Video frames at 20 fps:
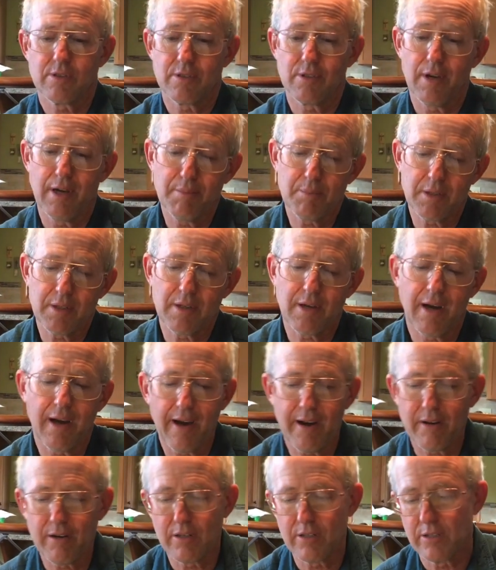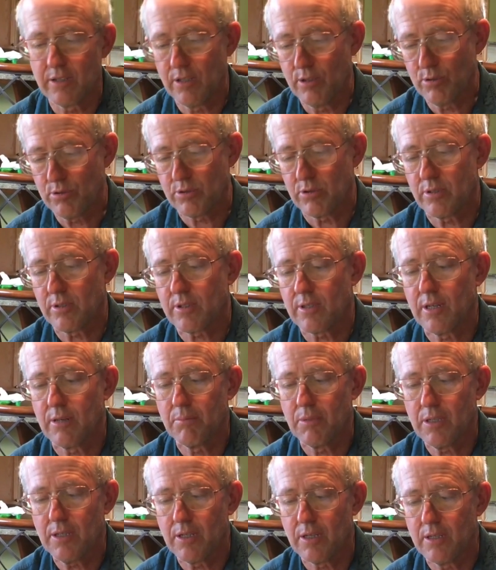So I'm going to hire a dozer to
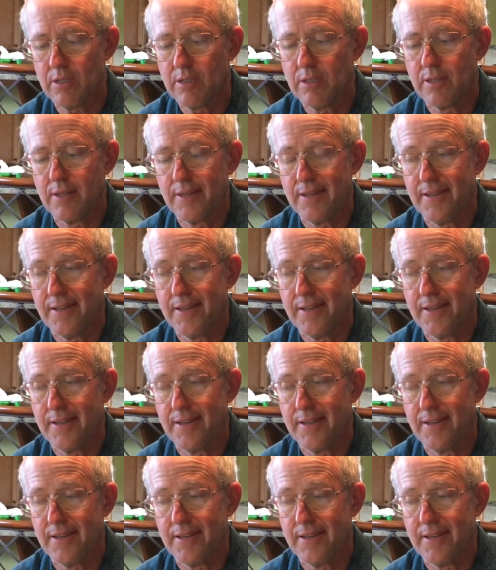come in